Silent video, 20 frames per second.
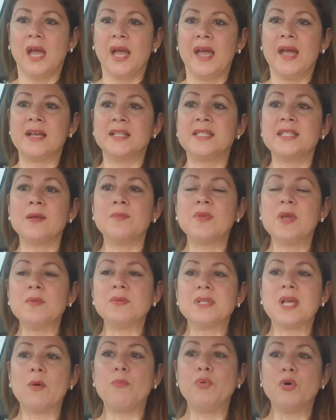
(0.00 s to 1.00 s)
And
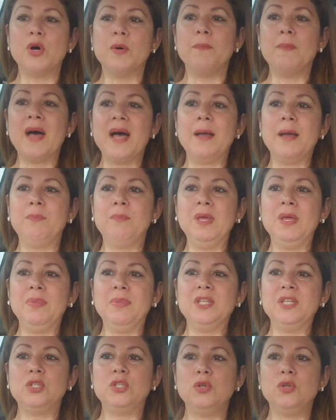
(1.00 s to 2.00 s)
sometimes I'll put my
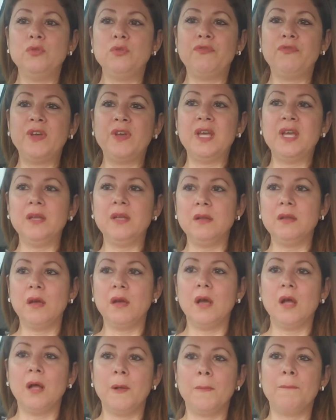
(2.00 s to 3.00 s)
PB2 Fit
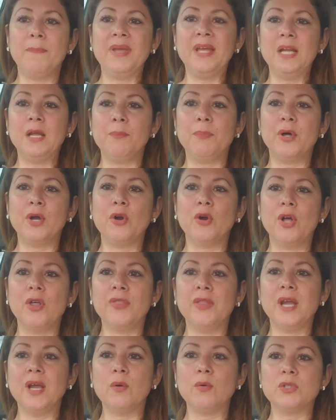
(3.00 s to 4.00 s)
peanut butter
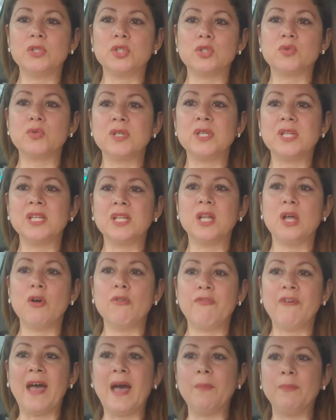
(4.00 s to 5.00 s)
on there, which is really
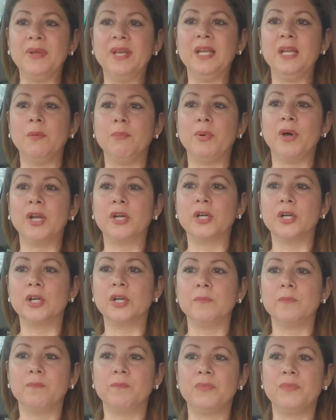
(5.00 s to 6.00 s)
low fat peanut
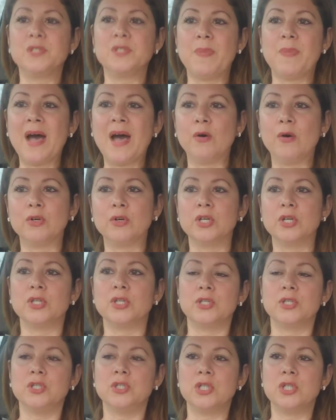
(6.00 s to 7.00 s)
butter. It's
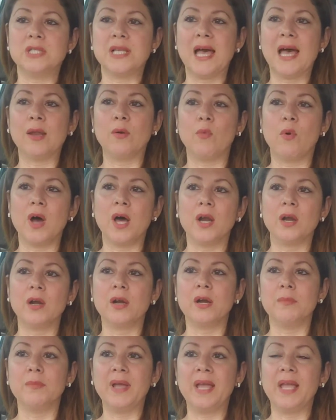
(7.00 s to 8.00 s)
powdered. You just add water
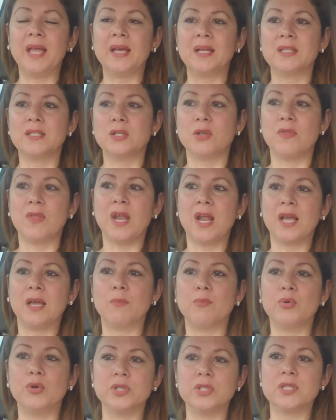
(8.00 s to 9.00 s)
and make it so that I
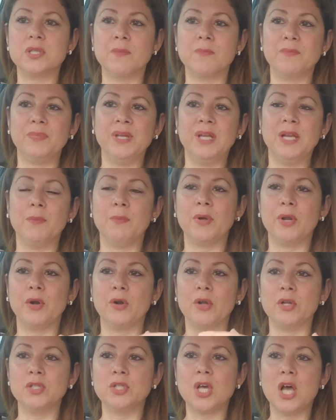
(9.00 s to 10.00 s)
can put some peanut
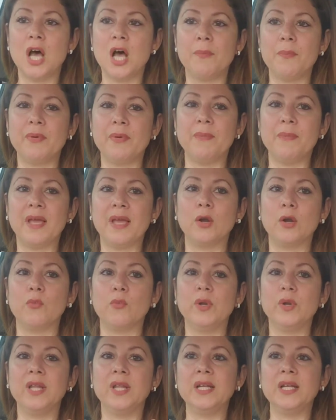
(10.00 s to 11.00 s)
butter on top and make it a
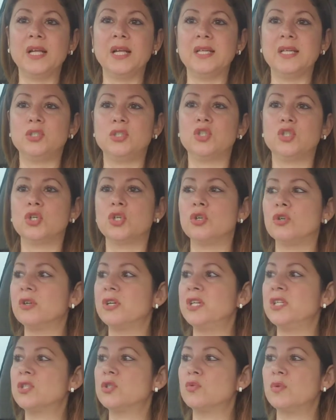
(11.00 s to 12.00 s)
really nice
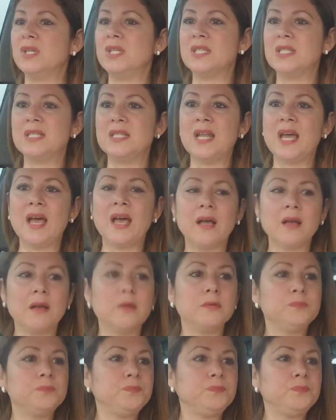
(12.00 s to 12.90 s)
sugary sweet snack.